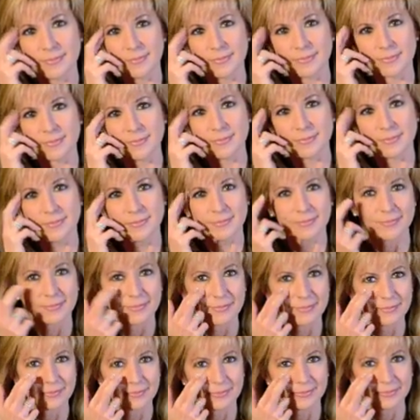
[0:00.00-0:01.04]
Under the
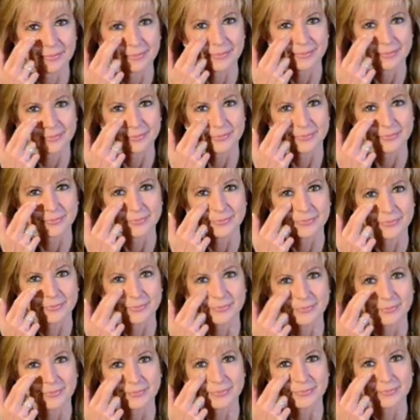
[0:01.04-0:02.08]
eye, fear of
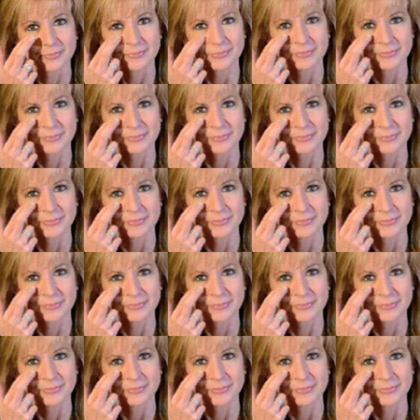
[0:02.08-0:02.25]
failure.